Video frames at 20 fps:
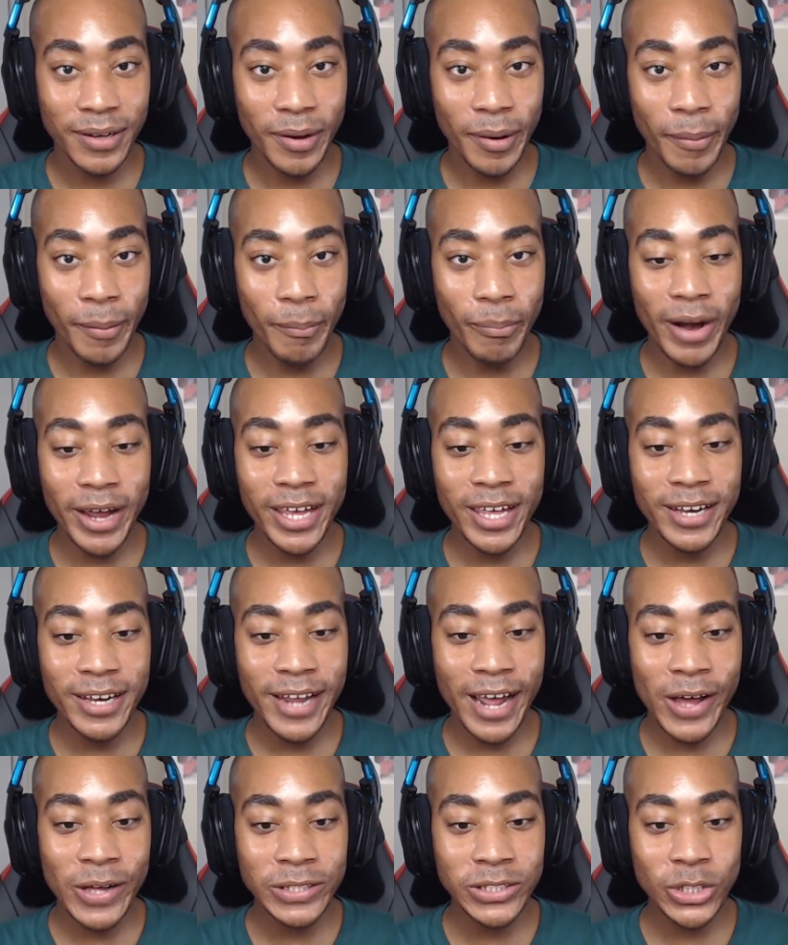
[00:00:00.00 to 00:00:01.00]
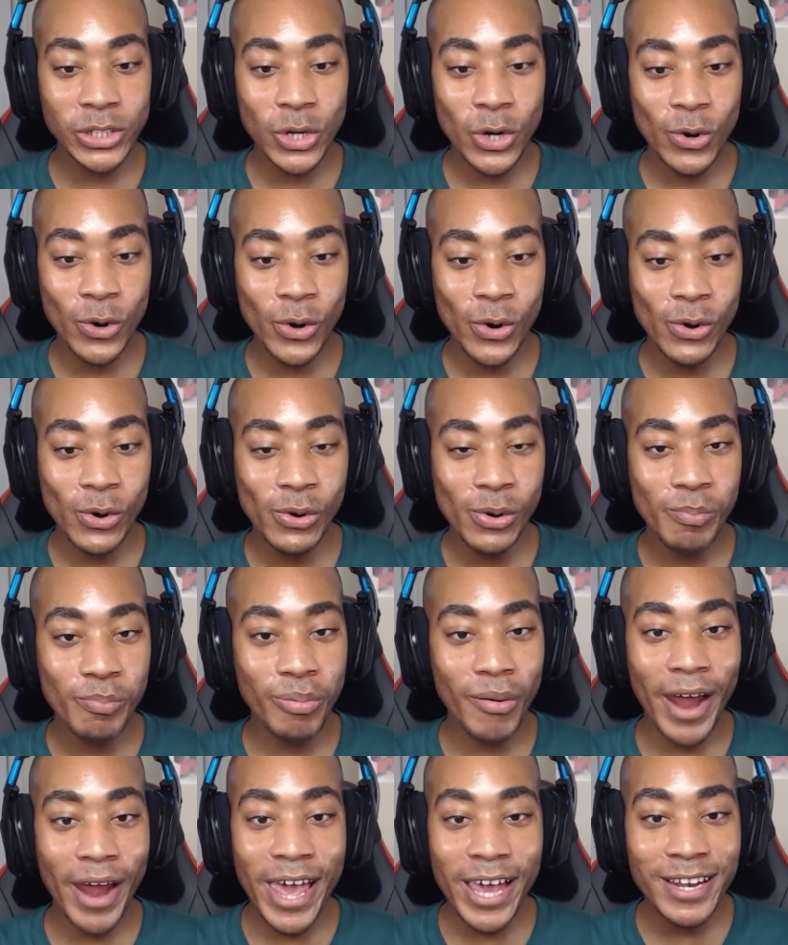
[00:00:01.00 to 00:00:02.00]
Break it down, Toru.
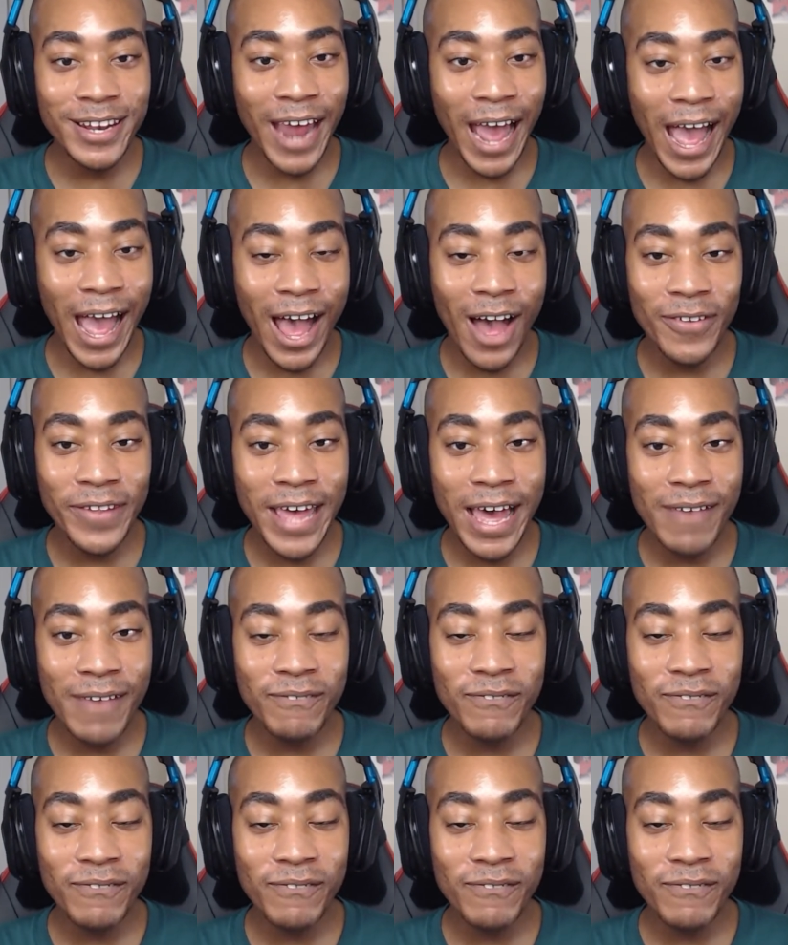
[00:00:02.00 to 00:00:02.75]
Break down that